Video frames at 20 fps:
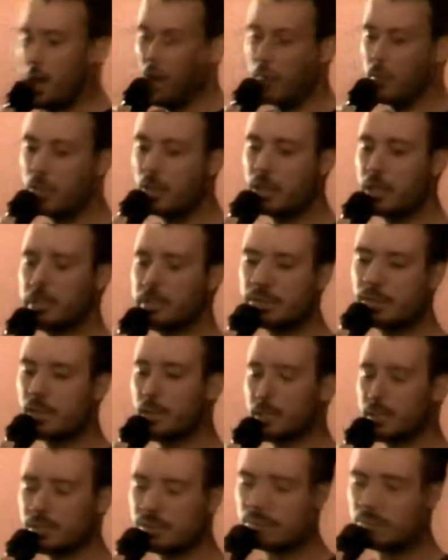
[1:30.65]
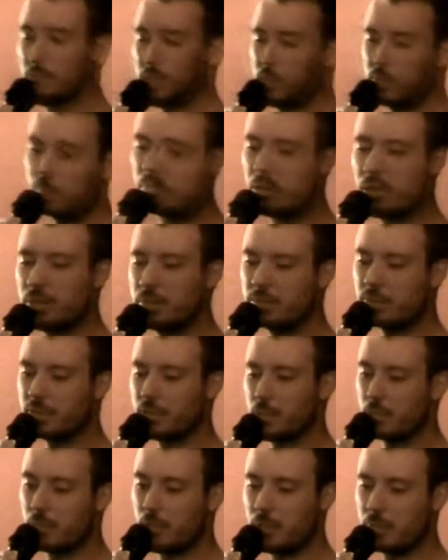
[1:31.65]
"I've got some little bumps
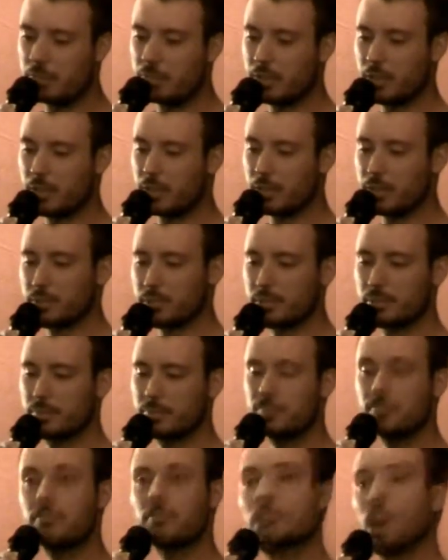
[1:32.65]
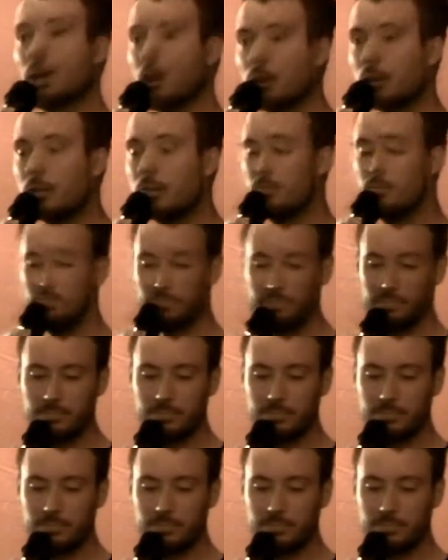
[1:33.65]
on my penis." "Oh?"